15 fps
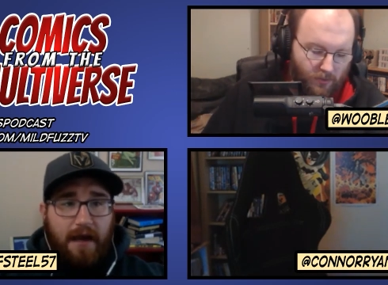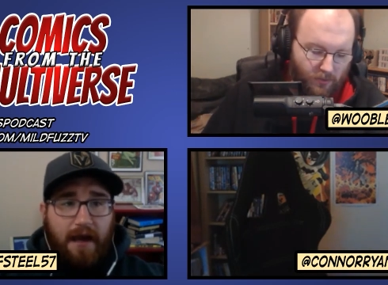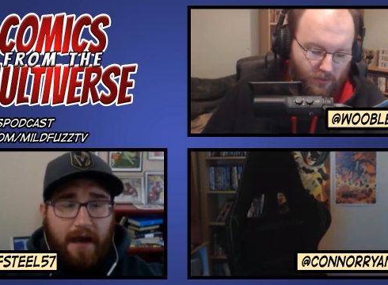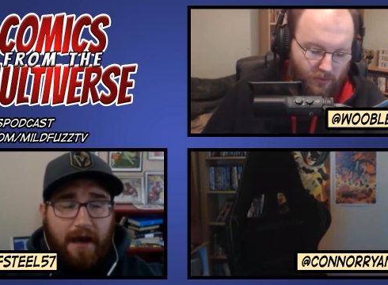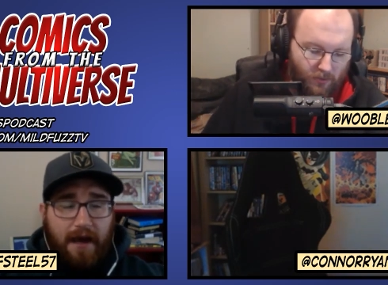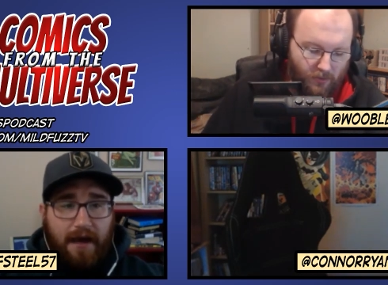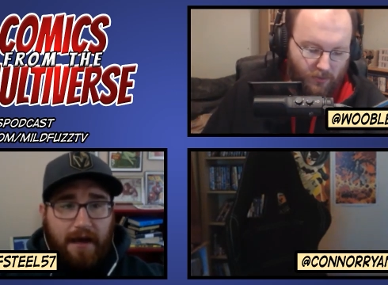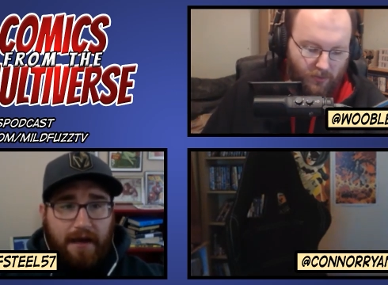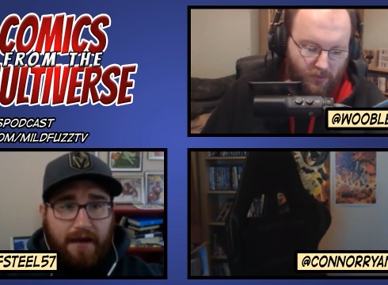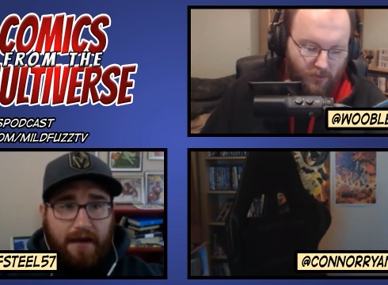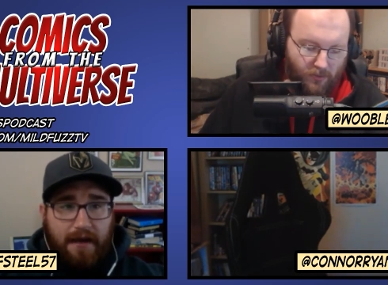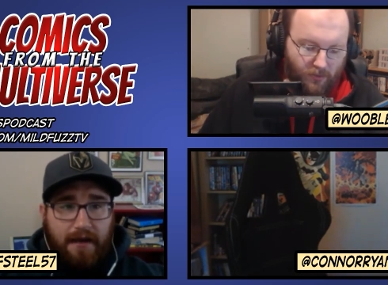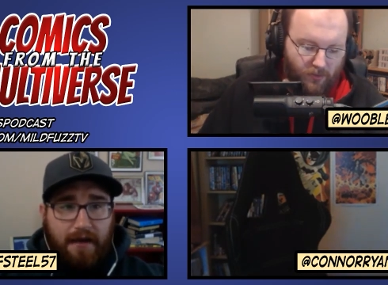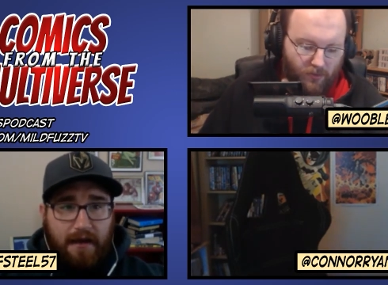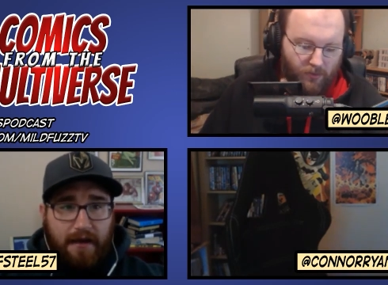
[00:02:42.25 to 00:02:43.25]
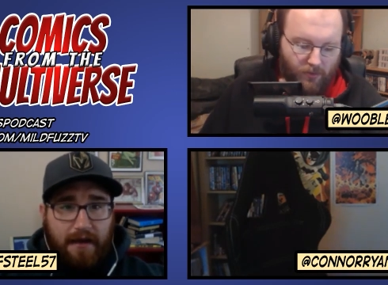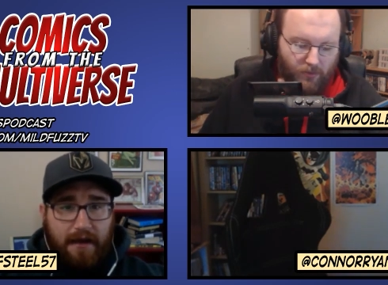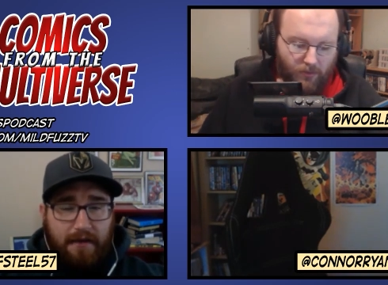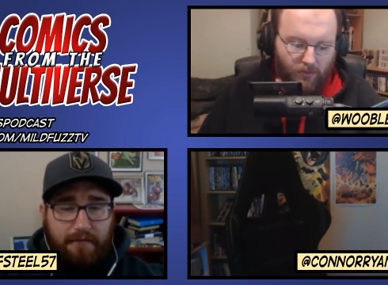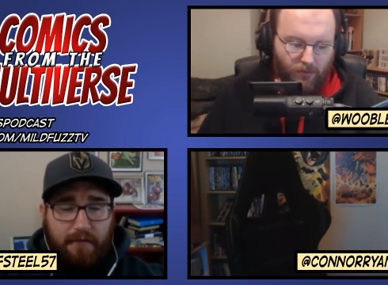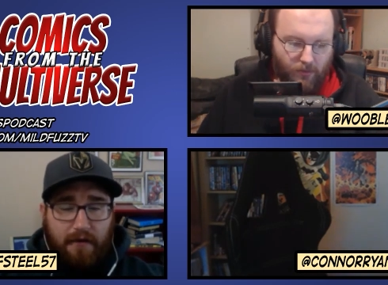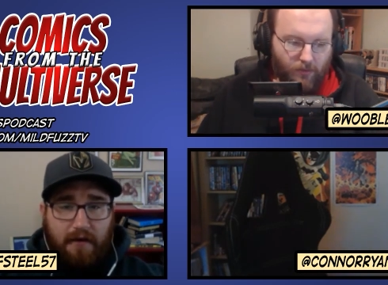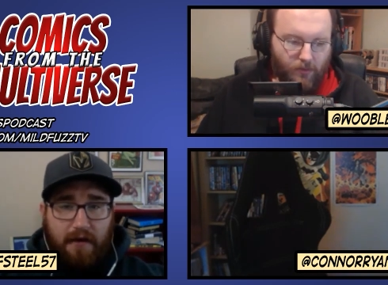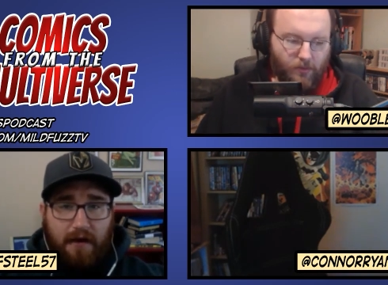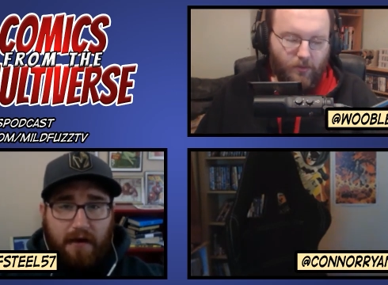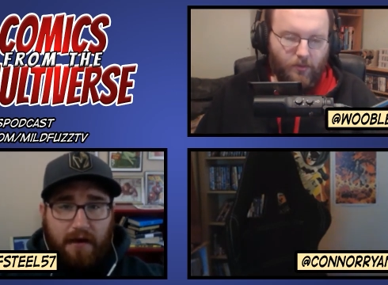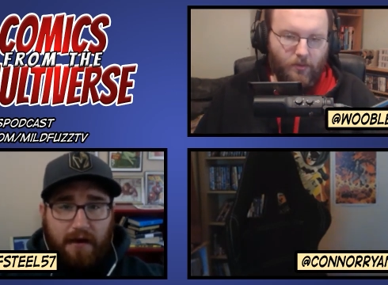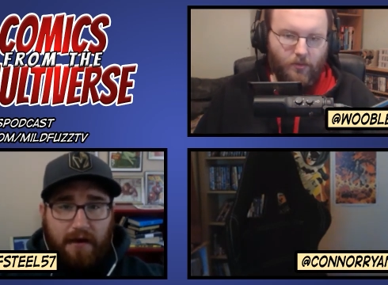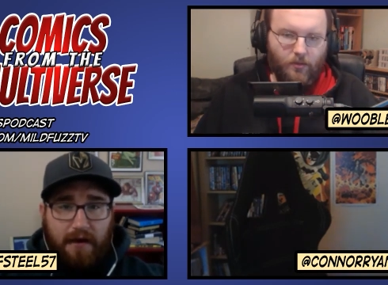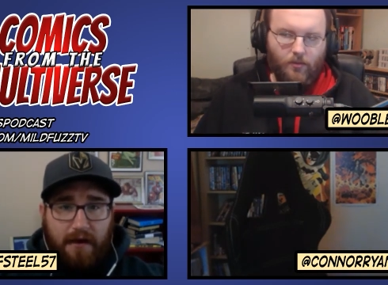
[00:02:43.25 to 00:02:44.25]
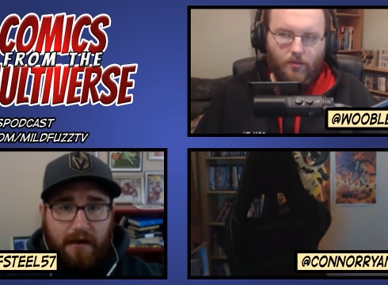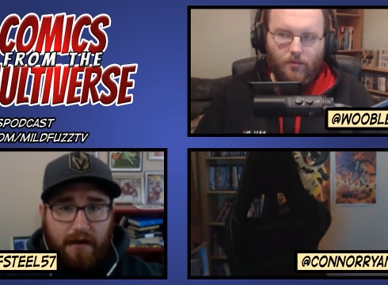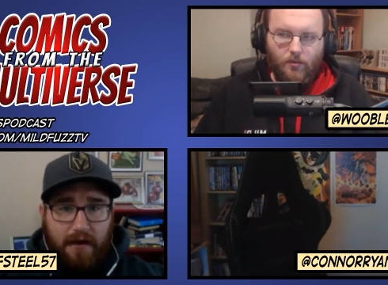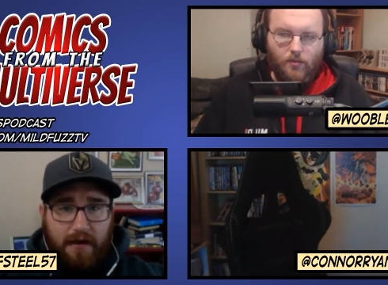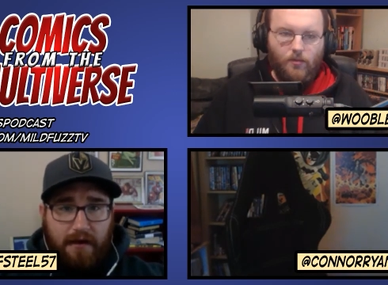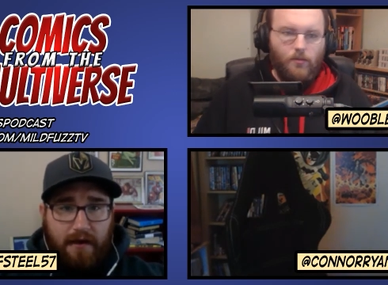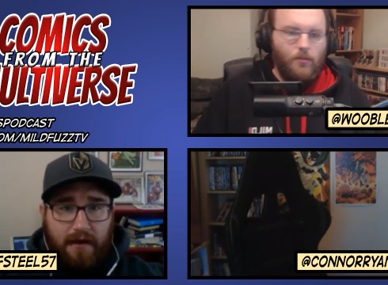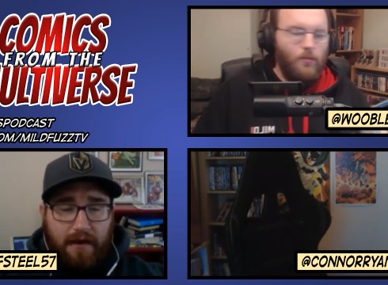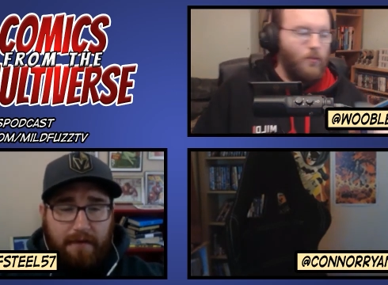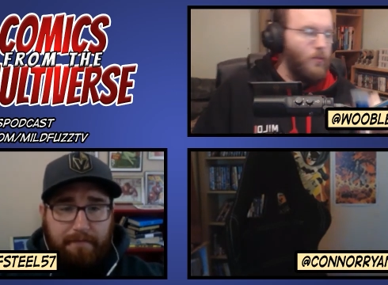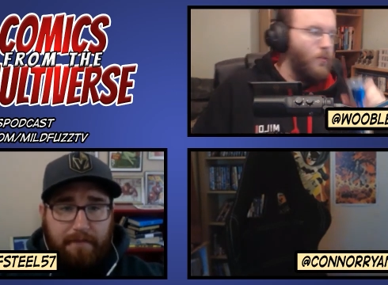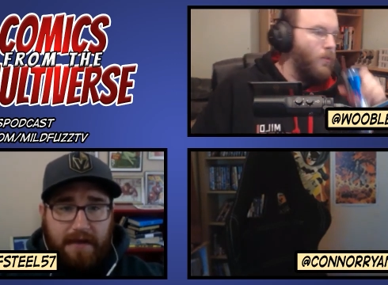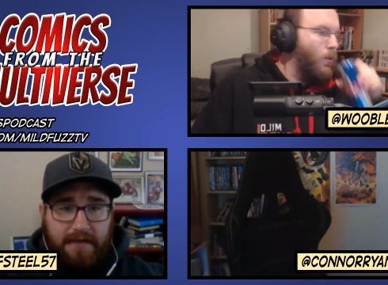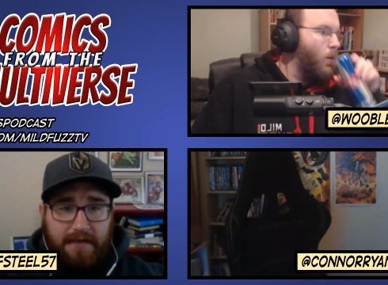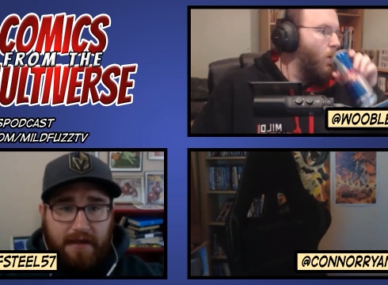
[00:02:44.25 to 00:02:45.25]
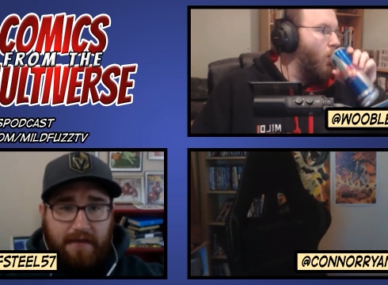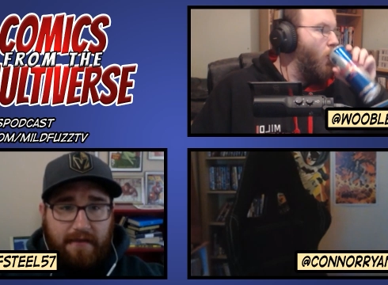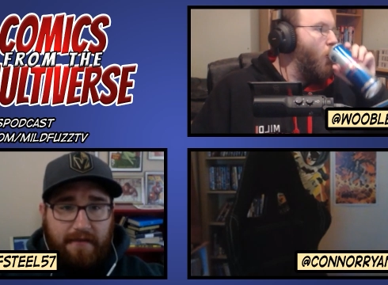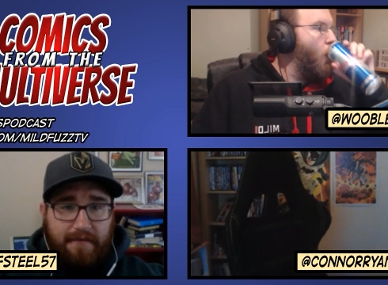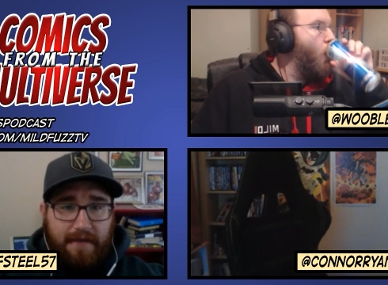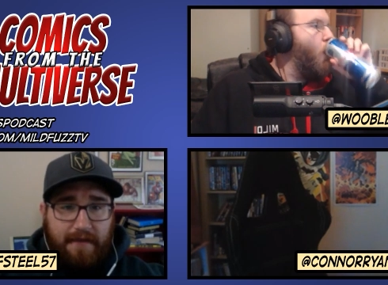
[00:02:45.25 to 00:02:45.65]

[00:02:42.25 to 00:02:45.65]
Speaker 1: and Imra basically